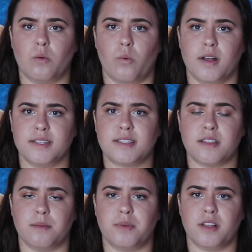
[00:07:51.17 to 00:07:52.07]
once
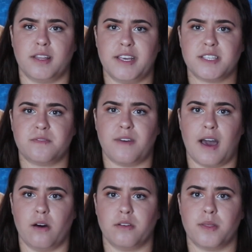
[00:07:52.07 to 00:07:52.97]
the police
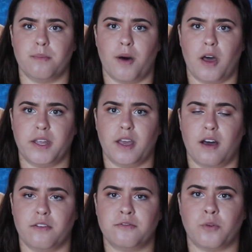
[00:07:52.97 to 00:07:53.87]
found the body
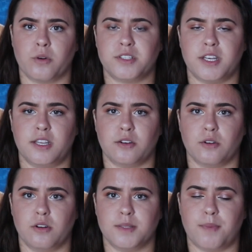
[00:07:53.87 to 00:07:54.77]
of
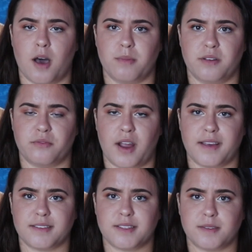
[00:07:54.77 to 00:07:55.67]
14-year-old Bobby
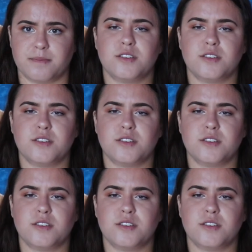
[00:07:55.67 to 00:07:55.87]
Franks.